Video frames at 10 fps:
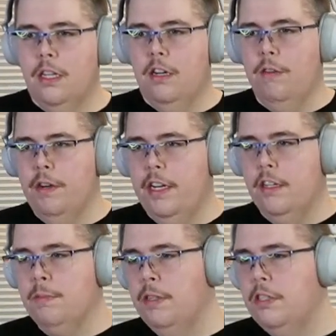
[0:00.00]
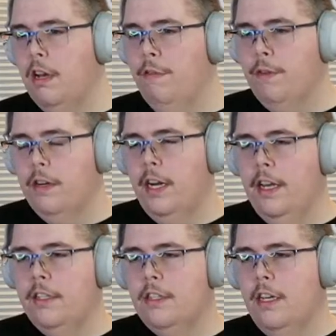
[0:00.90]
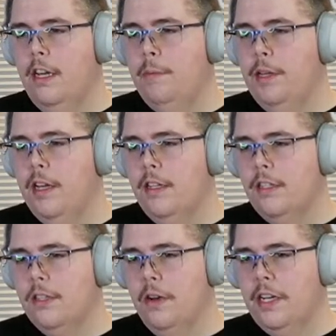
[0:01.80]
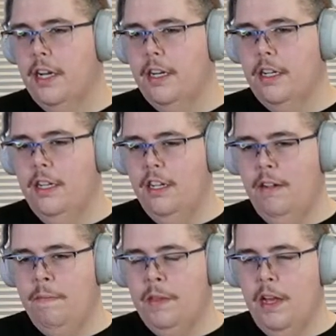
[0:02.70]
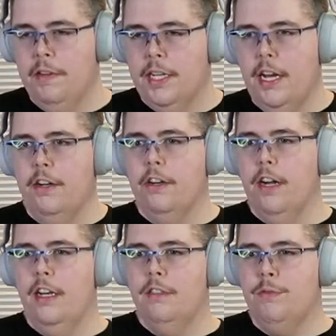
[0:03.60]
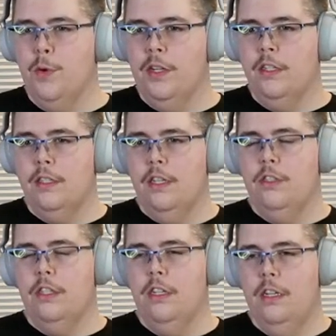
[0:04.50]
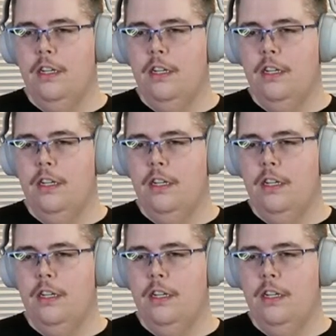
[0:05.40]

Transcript: Then over here is my shelf for ASA ABS, so I kind of have it categorized for organization.